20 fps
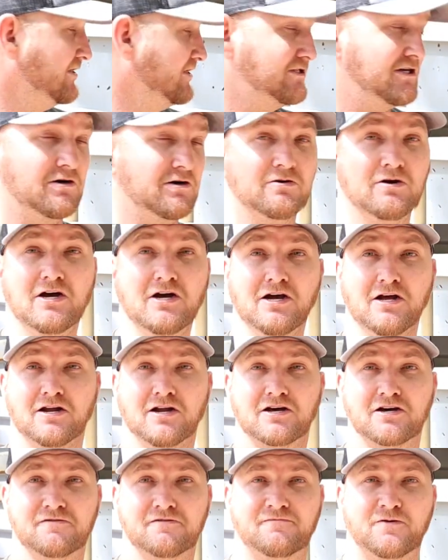so
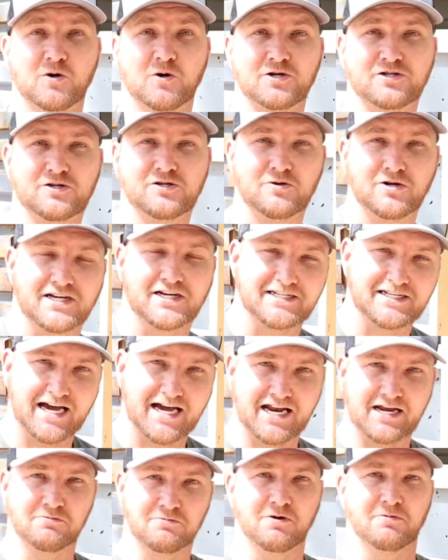looking forward to it
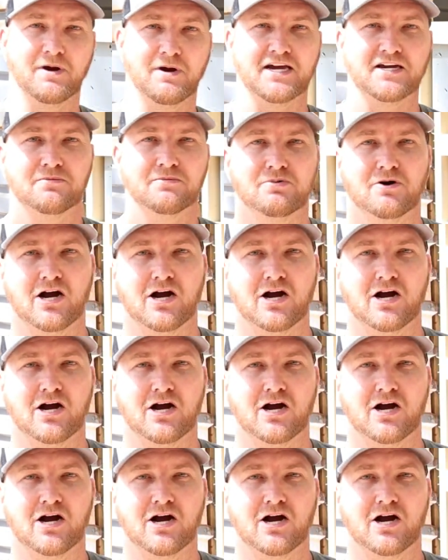excited we're making